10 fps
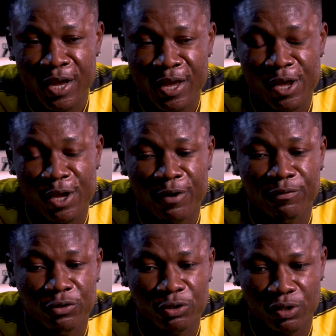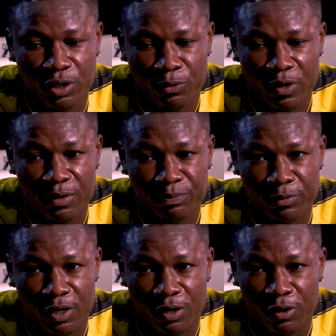Yeah, for sure, they will help
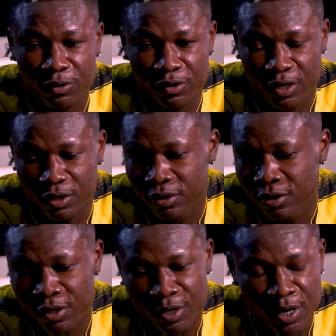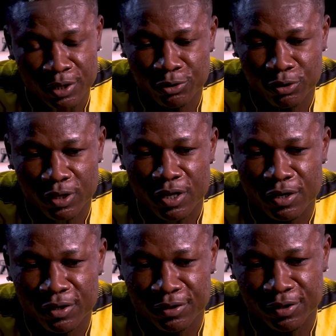me a lot. I saw
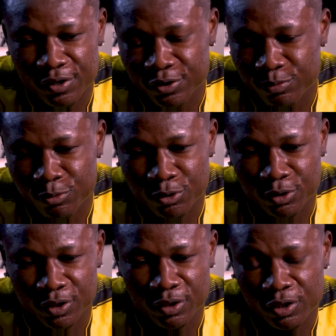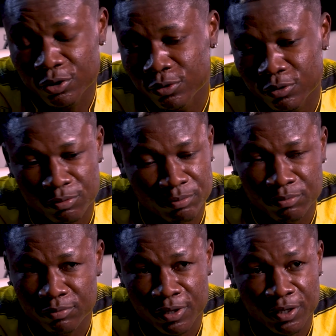Dennis this morning, you know,
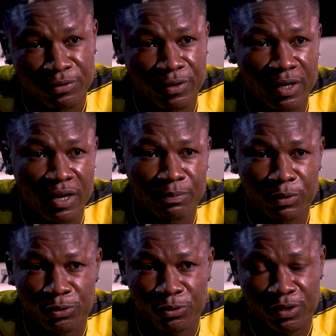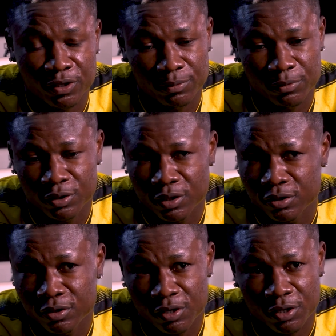he's very happy to see me,
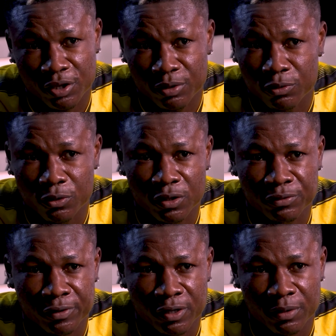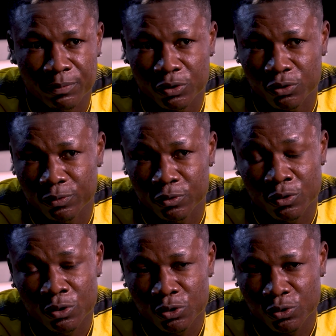and Etebo is very happy to
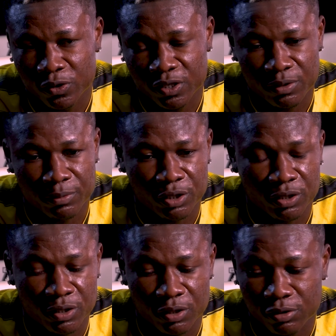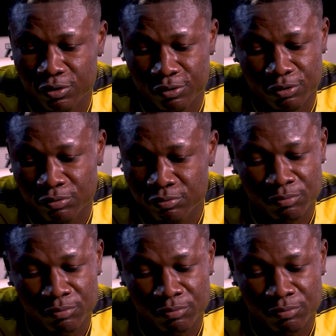see me here, so